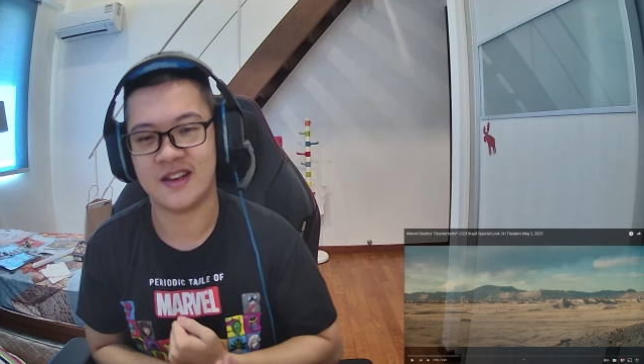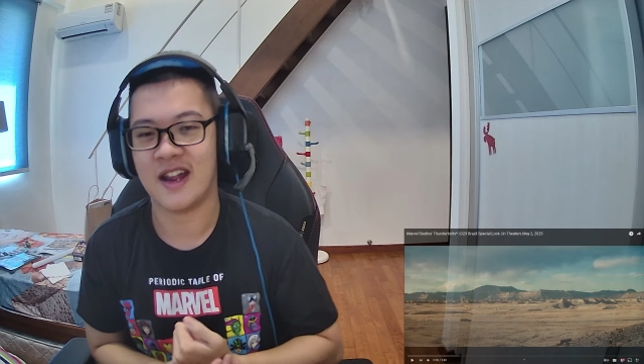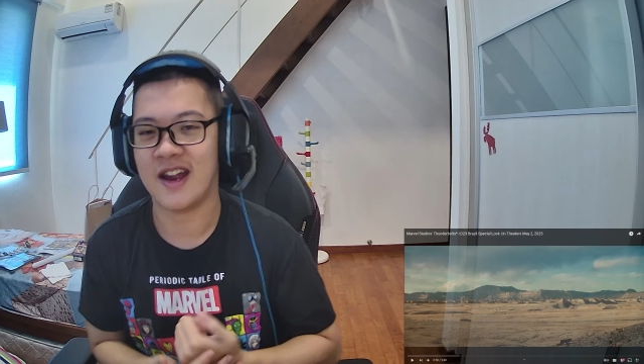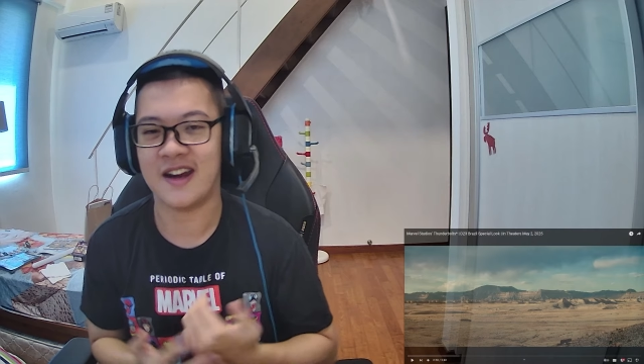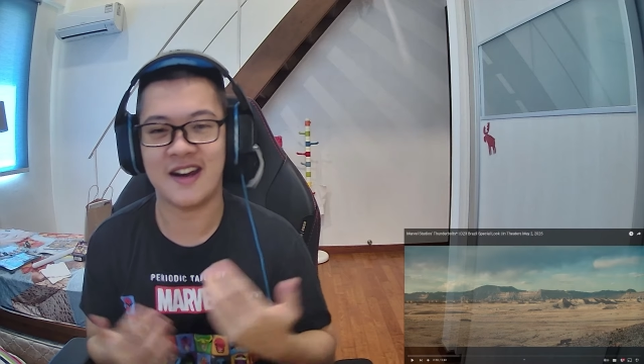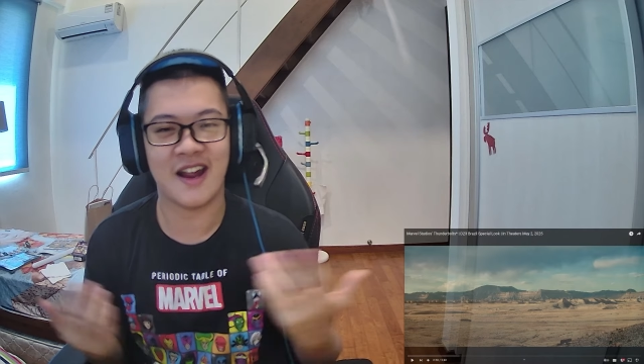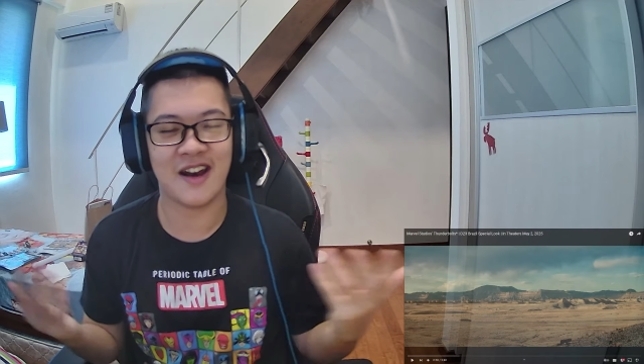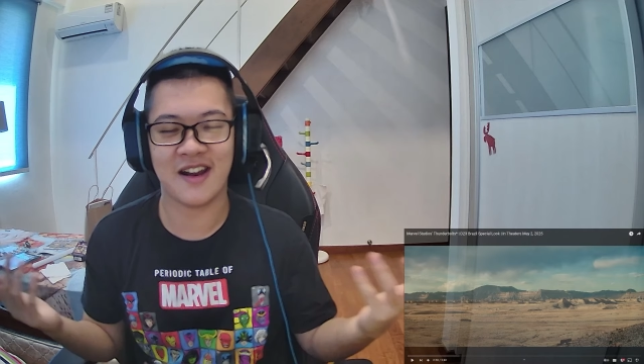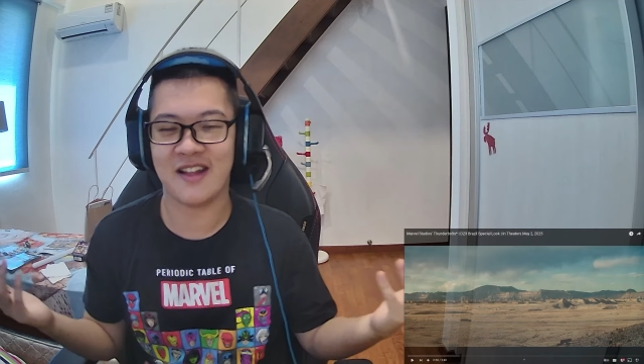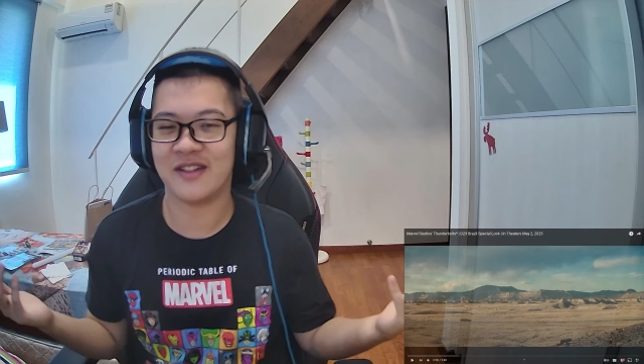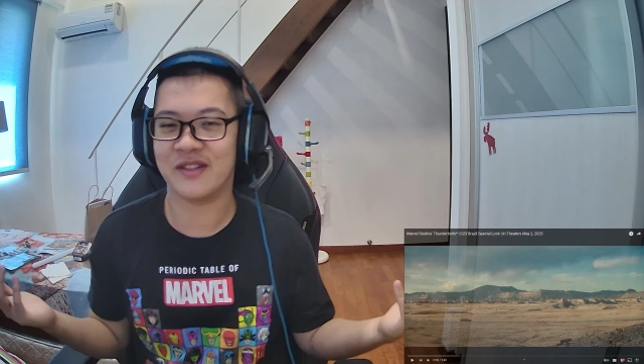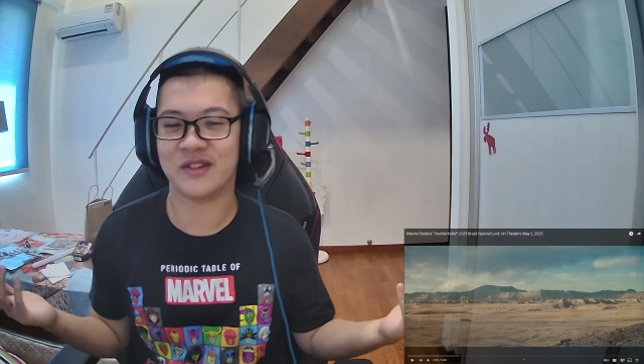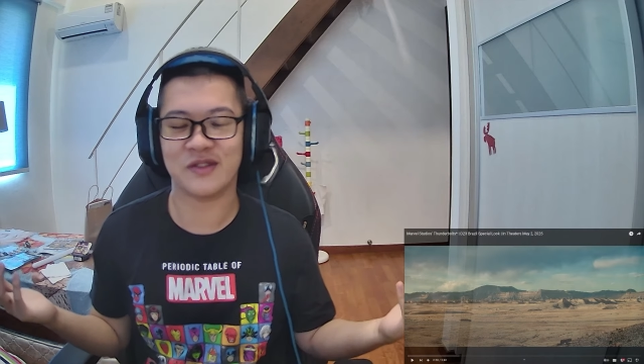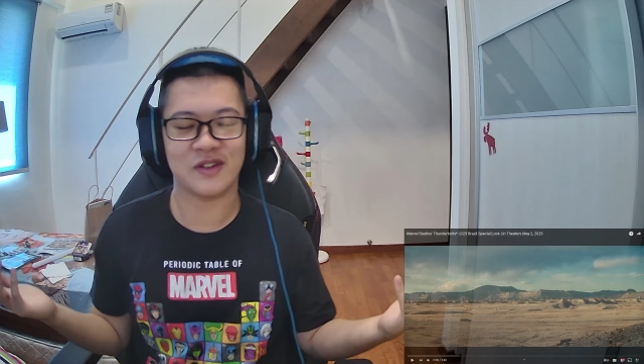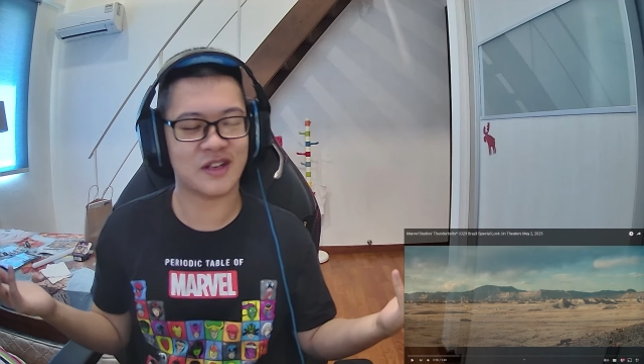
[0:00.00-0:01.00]
that that, that
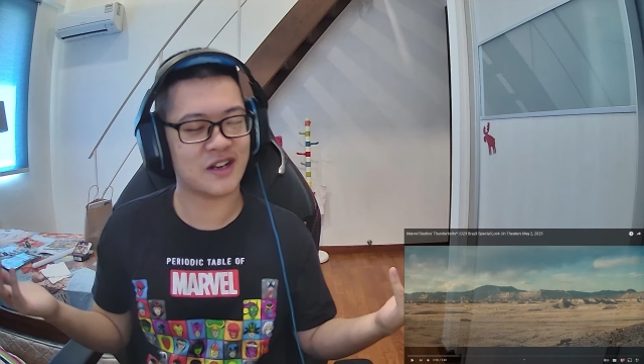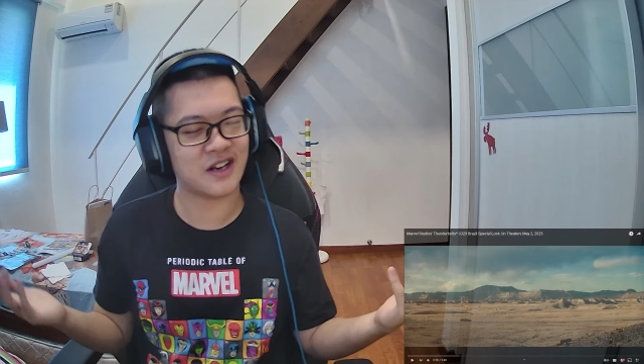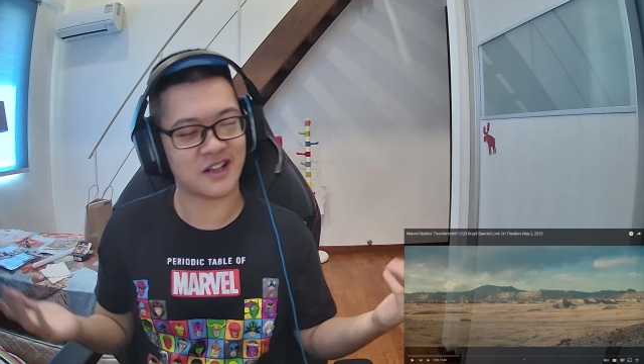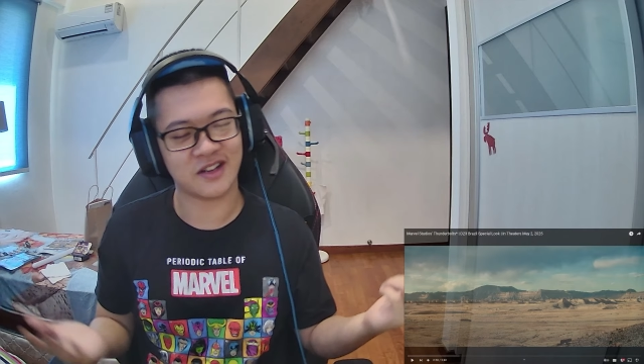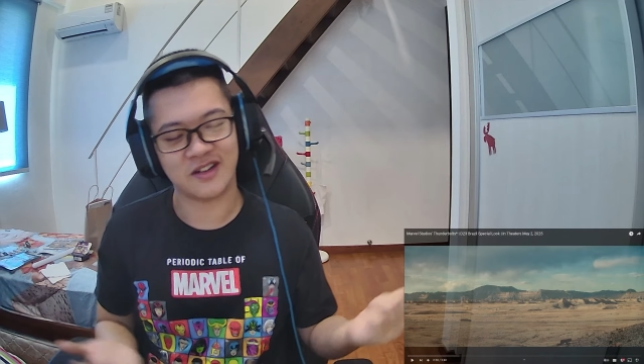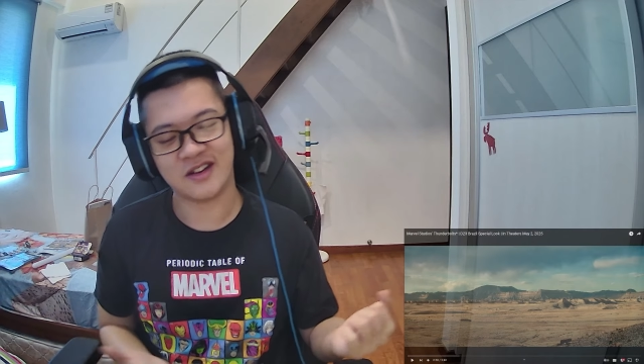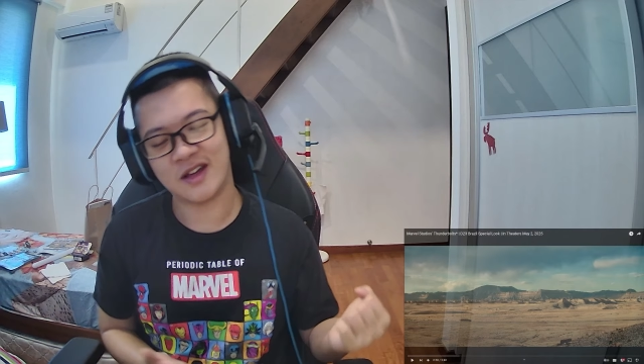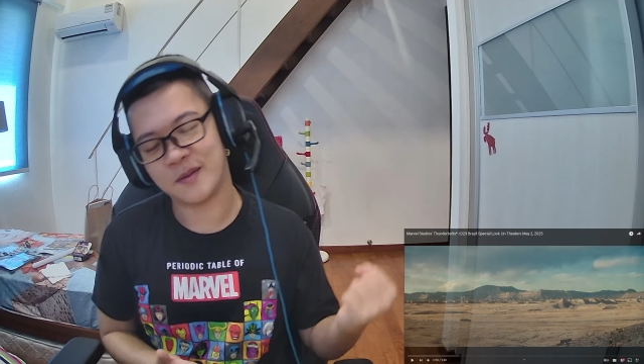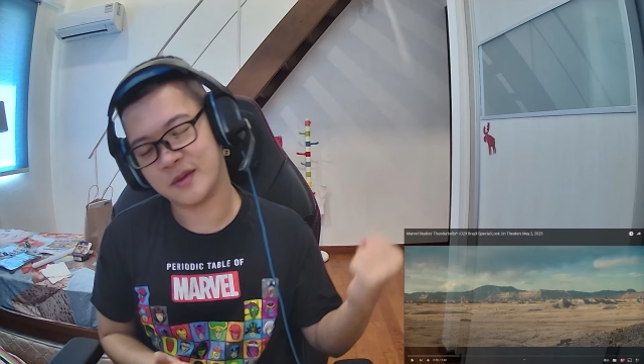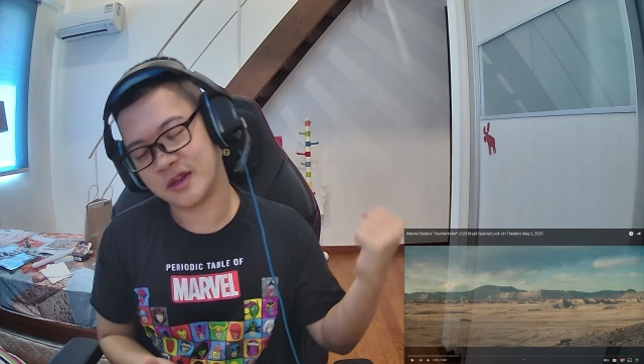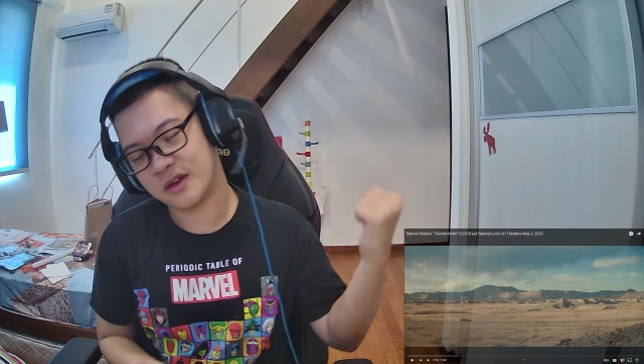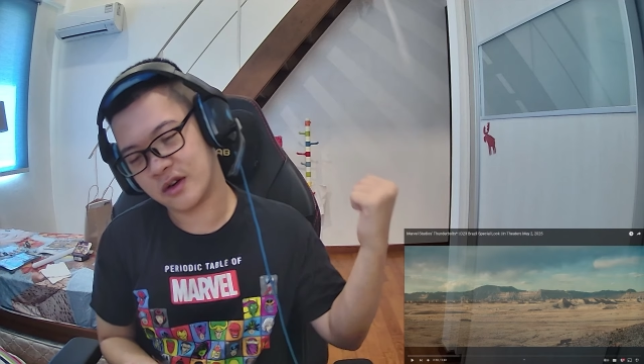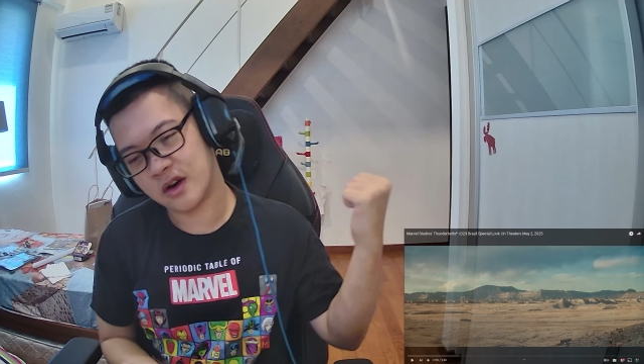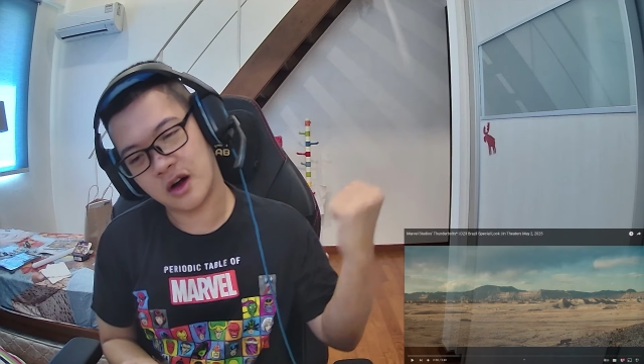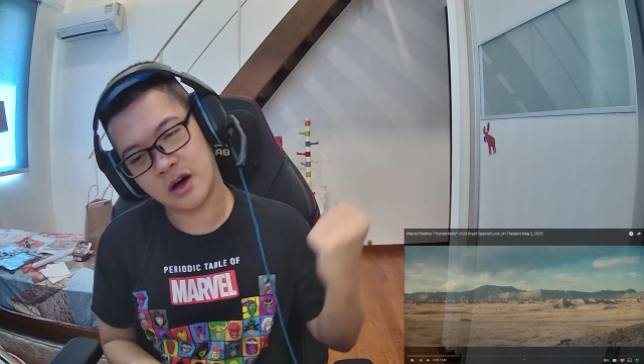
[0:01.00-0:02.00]
wasn't really connected to the
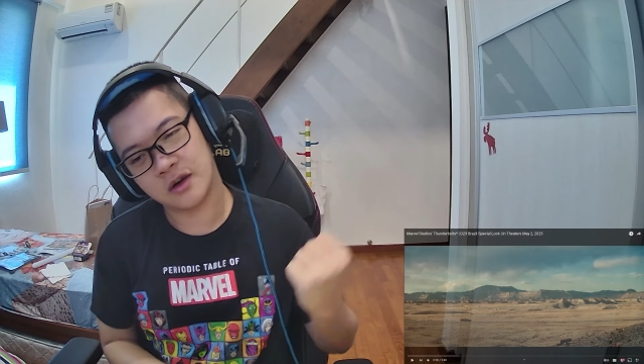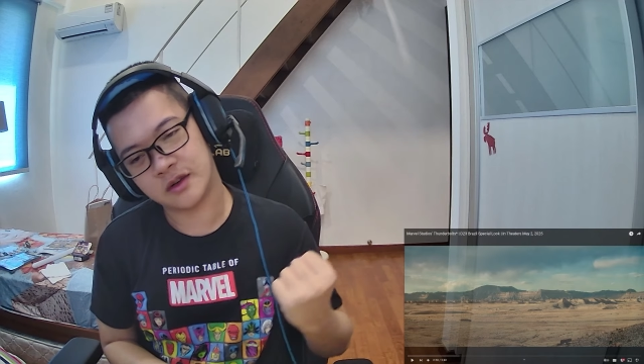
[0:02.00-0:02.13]
MCU at all.